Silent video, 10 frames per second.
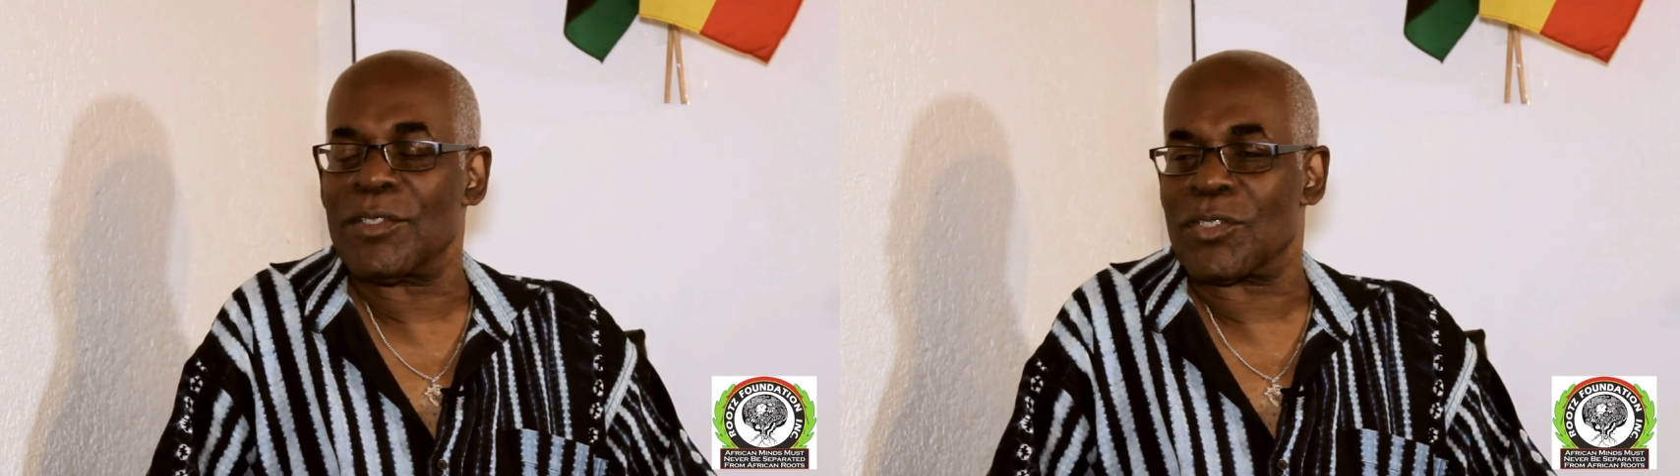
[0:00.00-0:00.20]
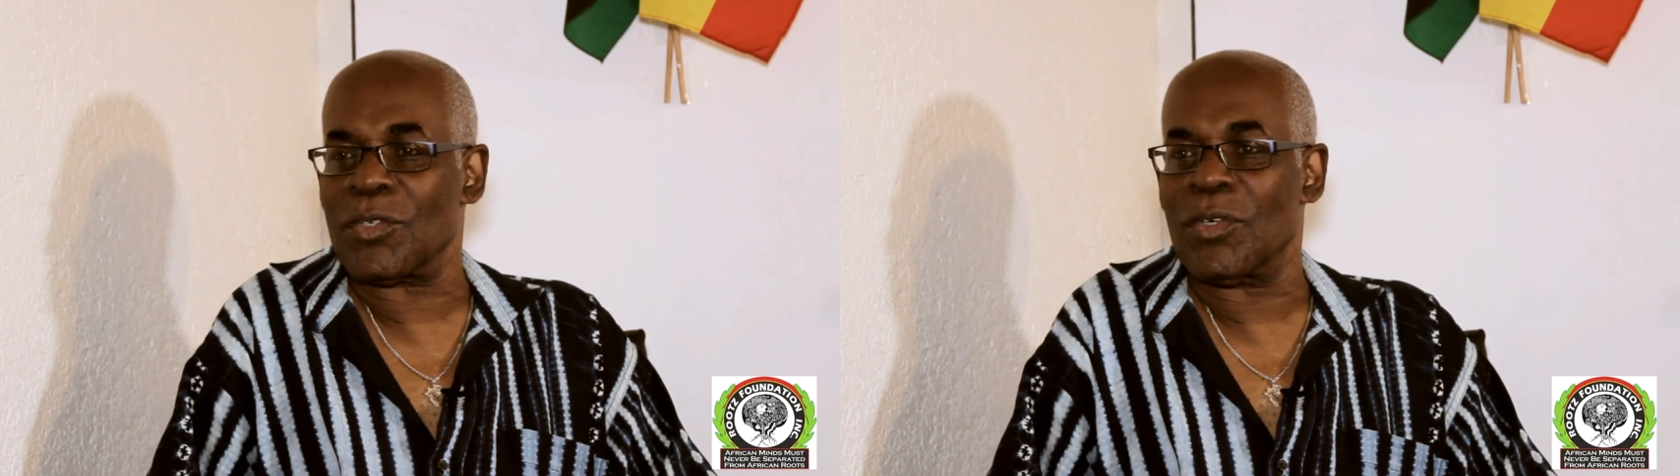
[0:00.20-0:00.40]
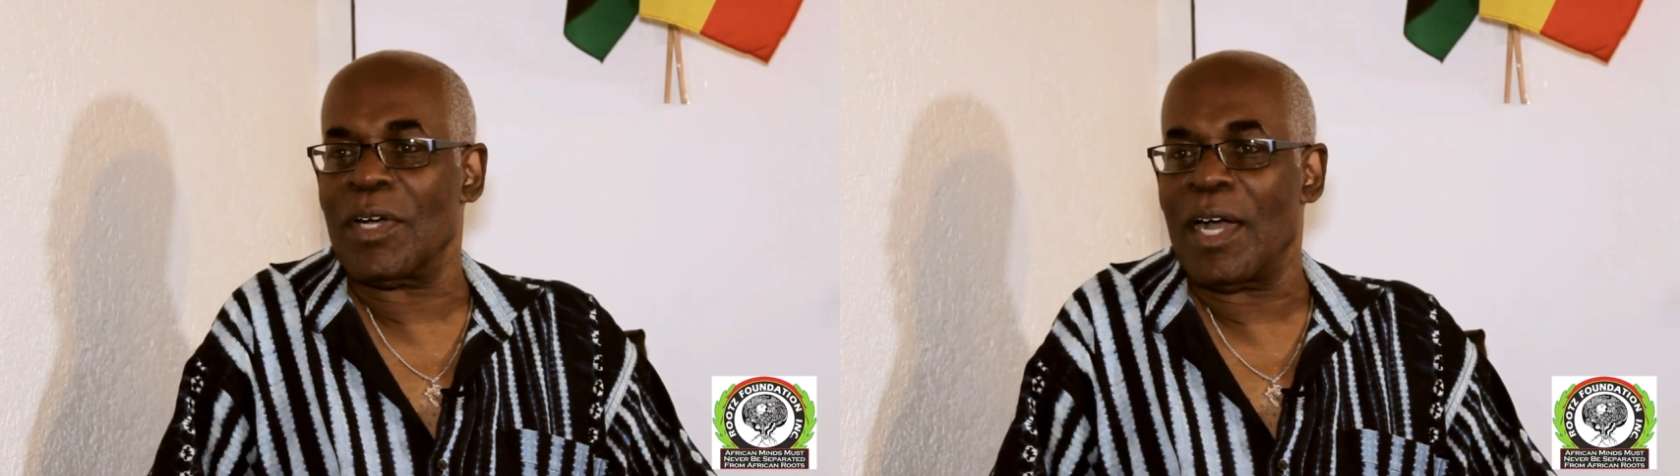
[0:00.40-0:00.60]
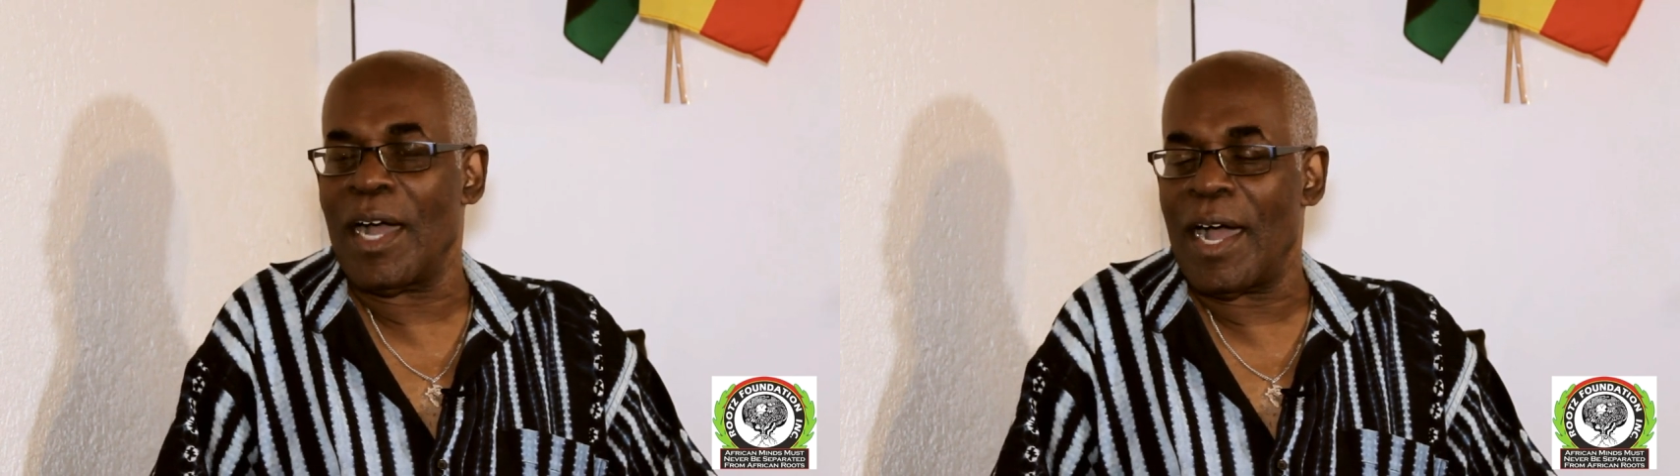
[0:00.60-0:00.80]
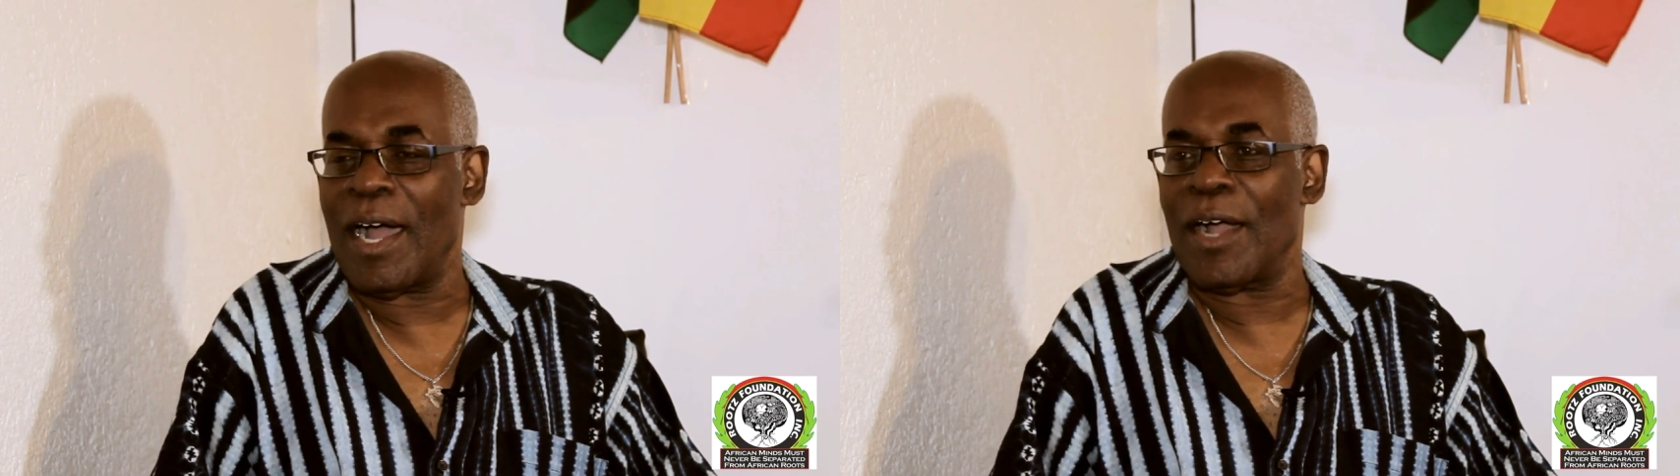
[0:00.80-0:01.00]
and so
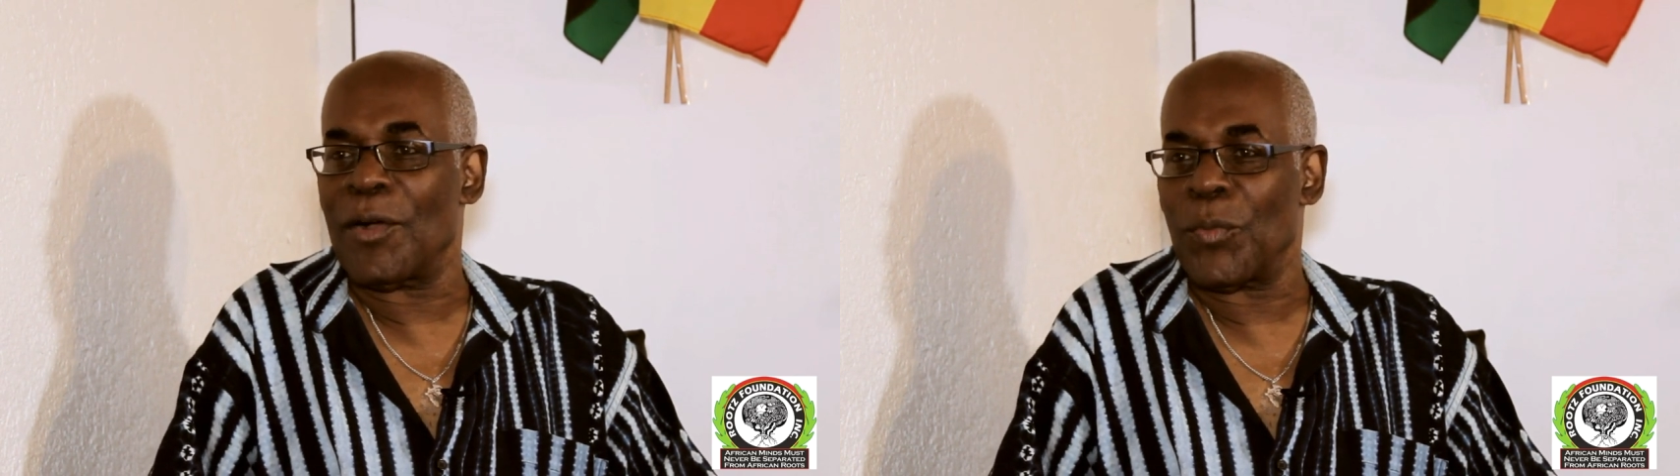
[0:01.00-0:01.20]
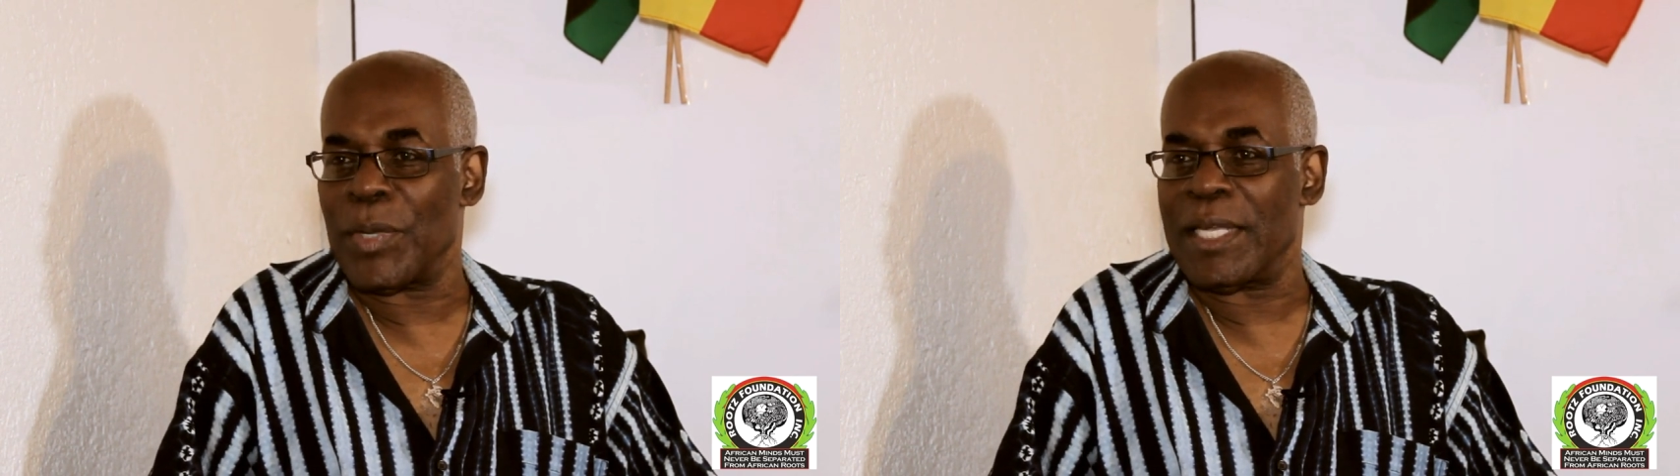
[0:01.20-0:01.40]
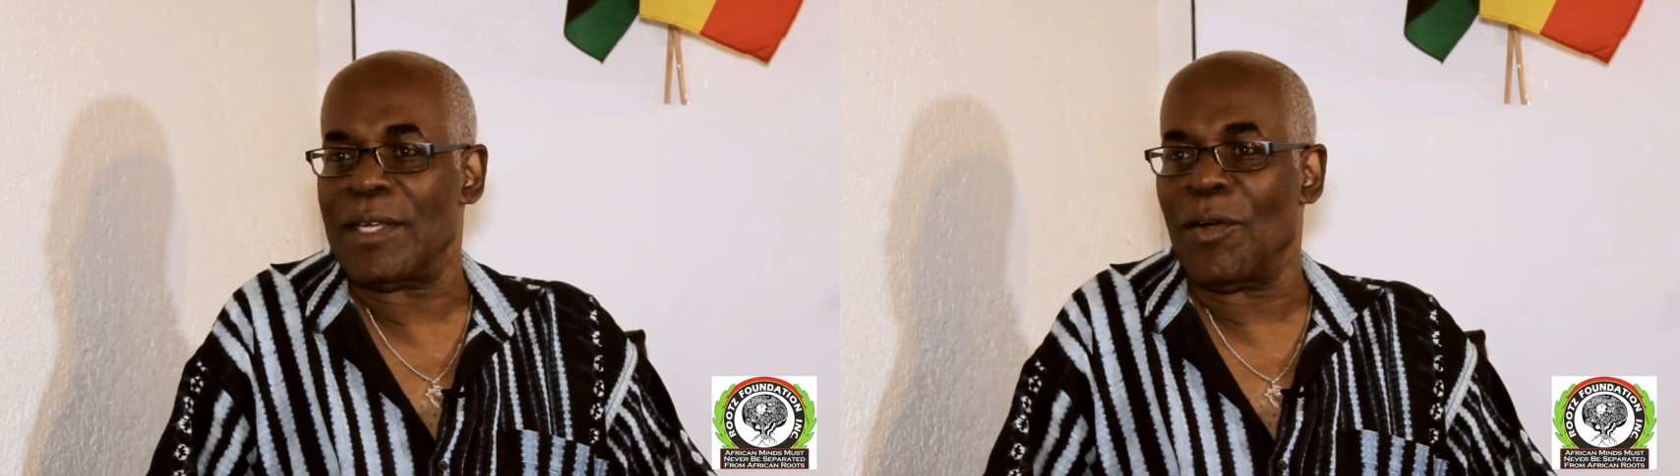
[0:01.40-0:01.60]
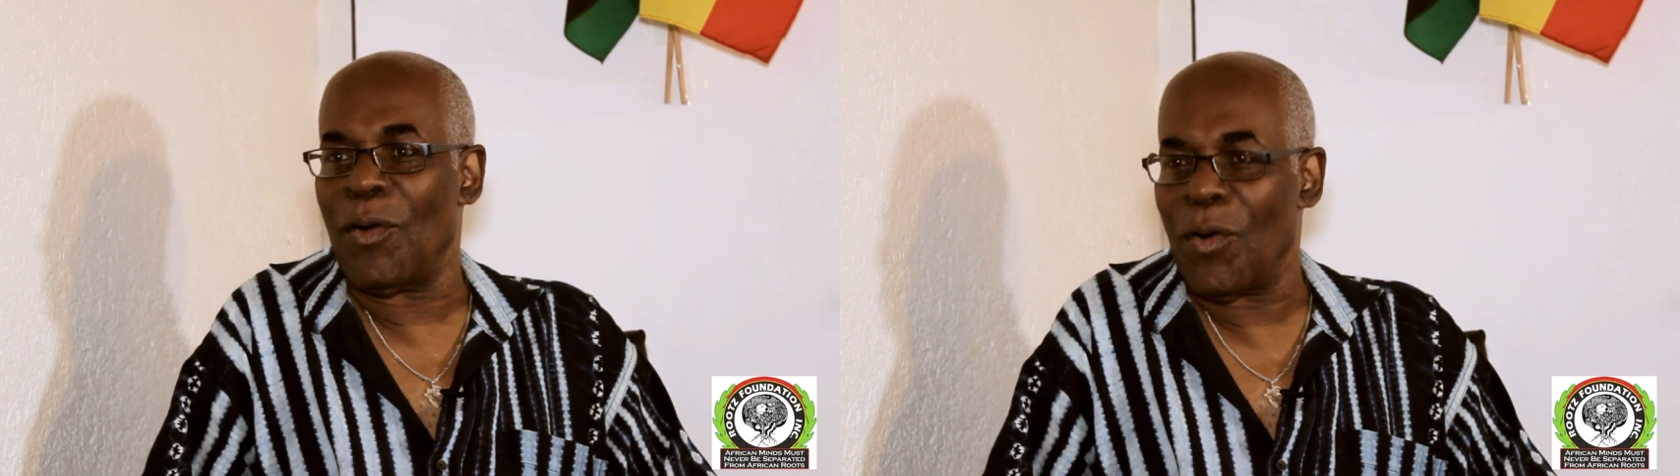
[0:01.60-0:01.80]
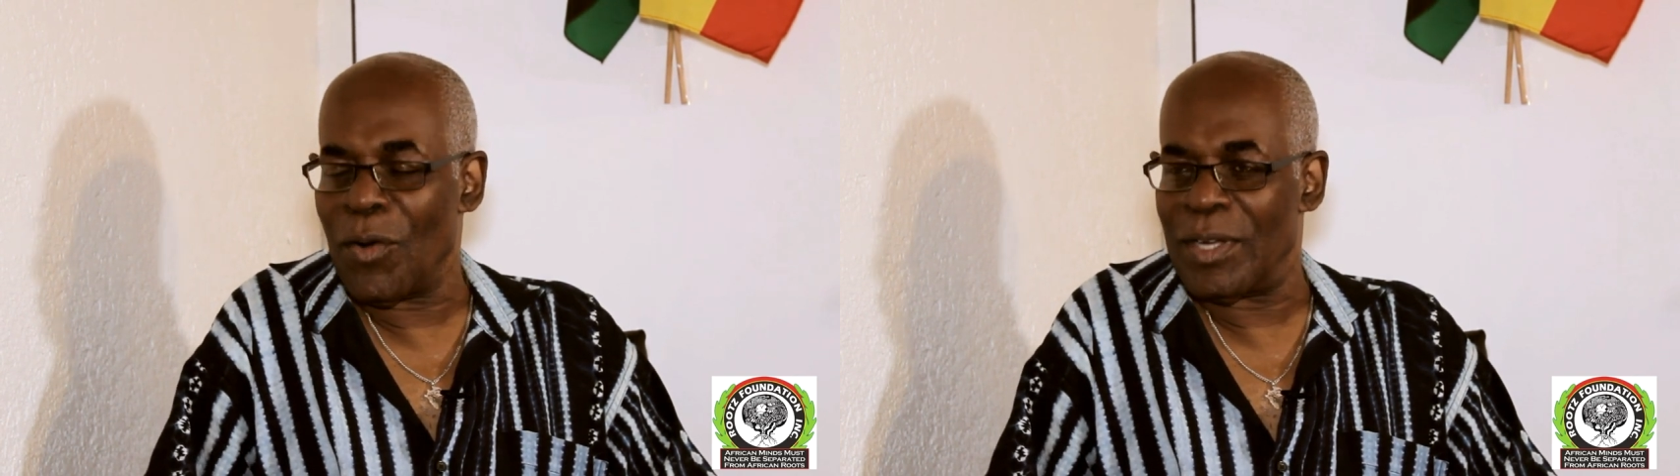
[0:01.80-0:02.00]
are we
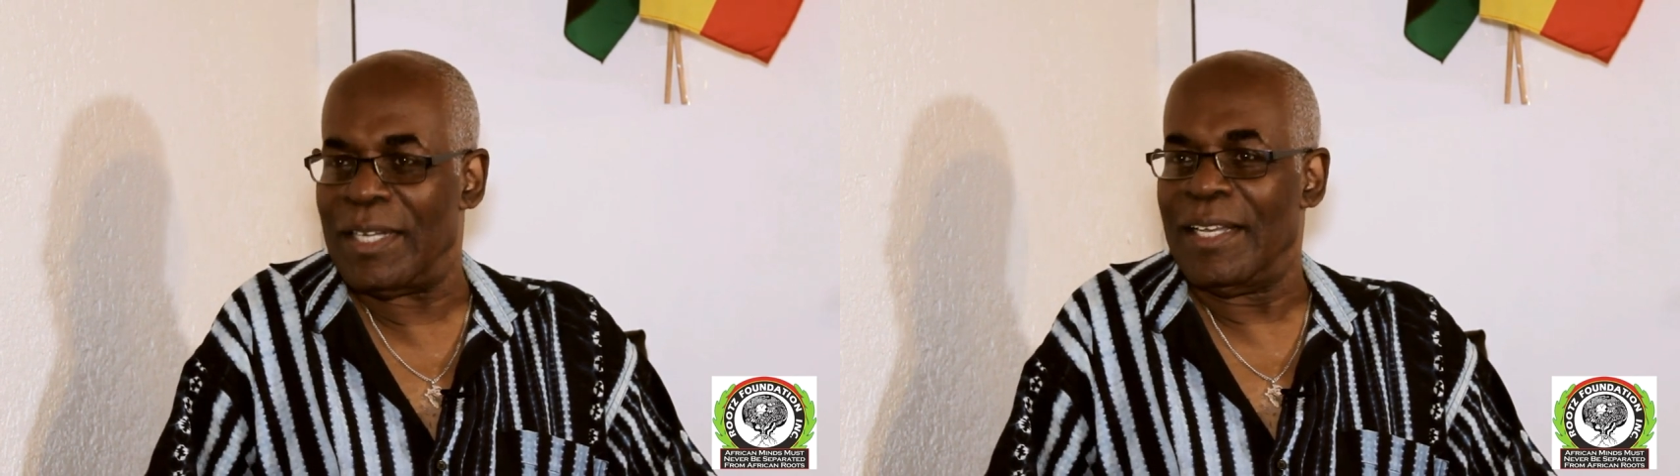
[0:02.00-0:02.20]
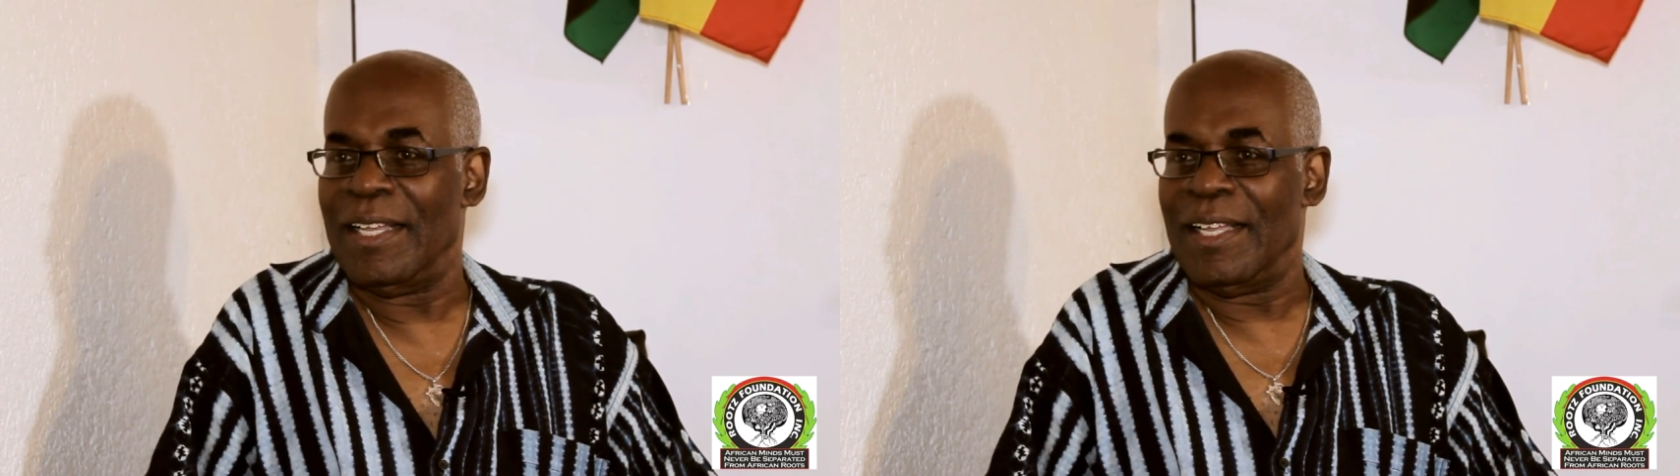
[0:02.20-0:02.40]
all.